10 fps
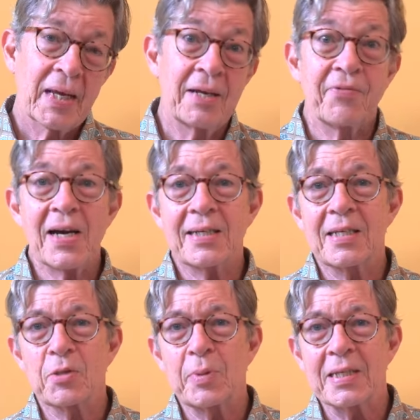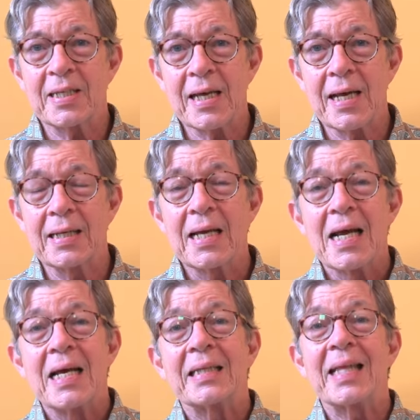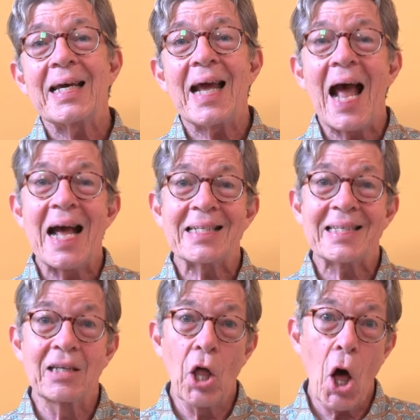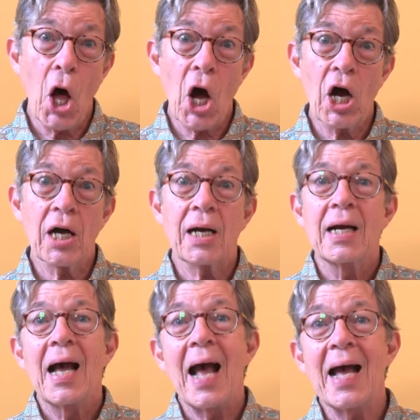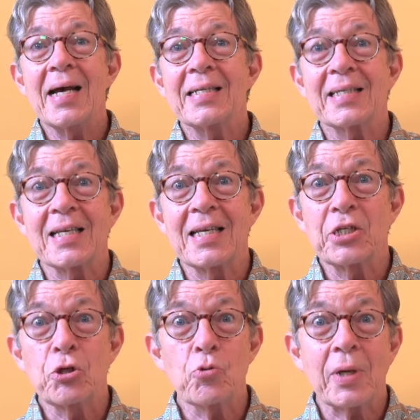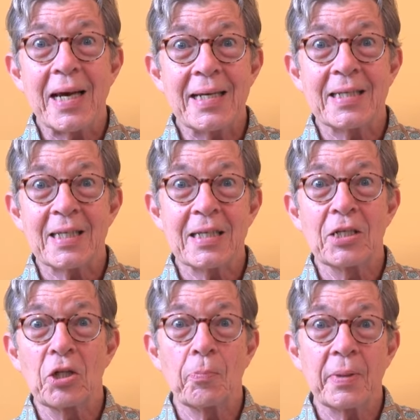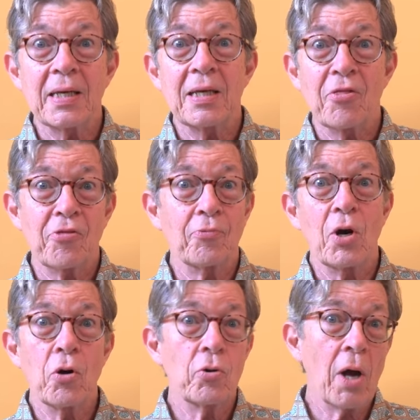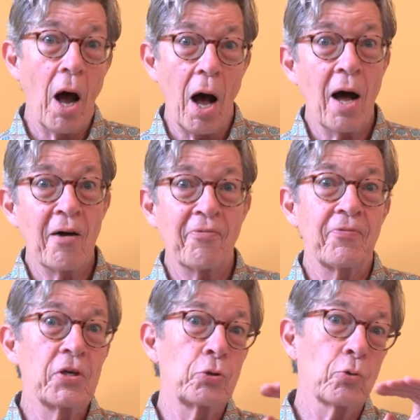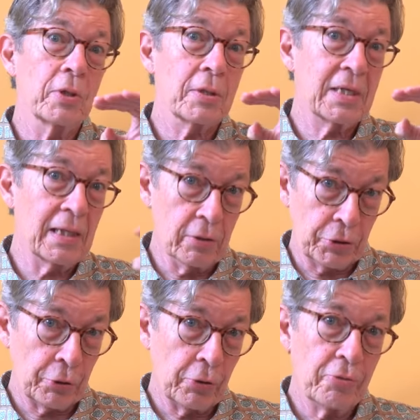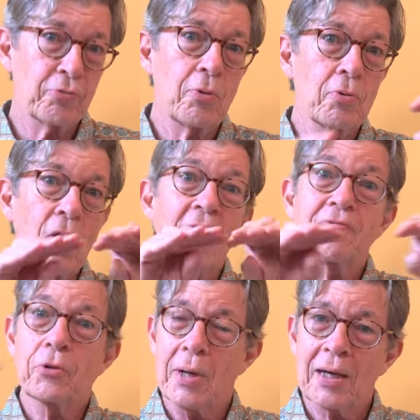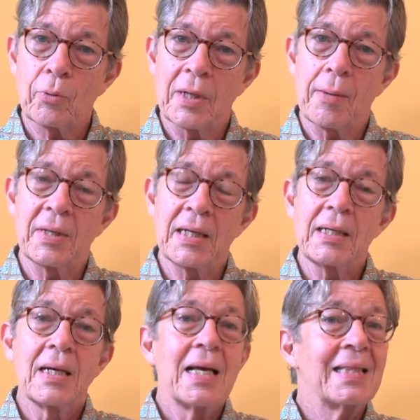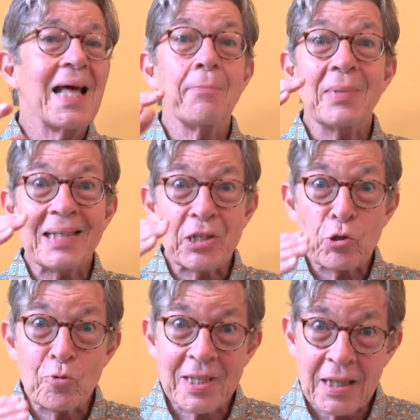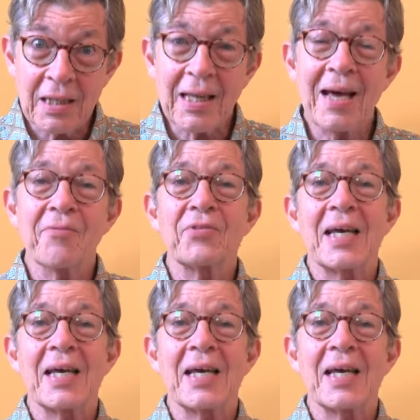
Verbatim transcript: In fact, it's been said that as long as you can still be thrown off your kilter, thrown off your equanimity, that means you still have